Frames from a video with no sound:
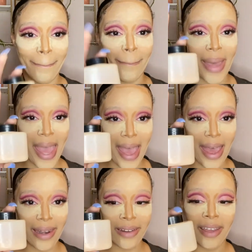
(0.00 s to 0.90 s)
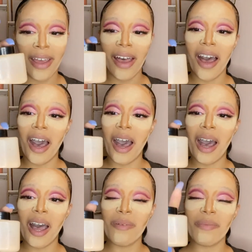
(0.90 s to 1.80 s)
bad,
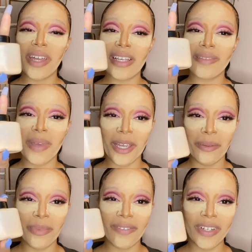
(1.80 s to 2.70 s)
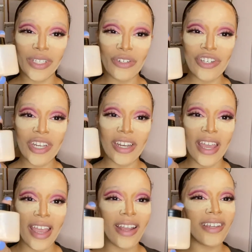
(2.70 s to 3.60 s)
but it's Makeup Revolution,
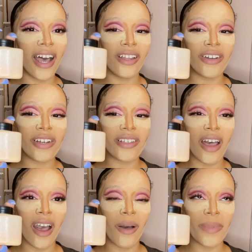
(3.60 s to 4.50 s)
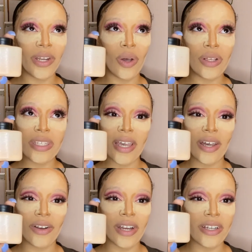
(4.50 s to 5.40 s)
$8 in Ulta
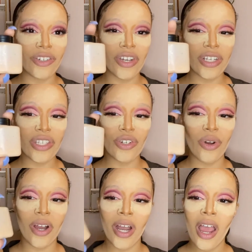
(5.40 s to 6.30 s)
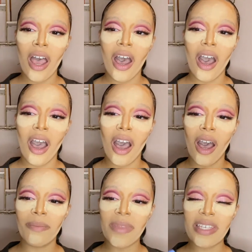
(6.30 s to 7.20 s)
or any drugstore.
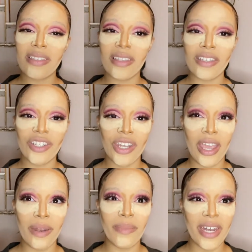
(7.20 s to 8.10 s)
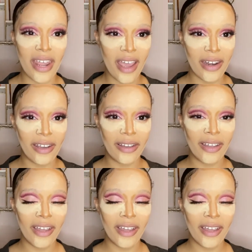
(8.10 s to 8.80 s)
This is in the shade Banana.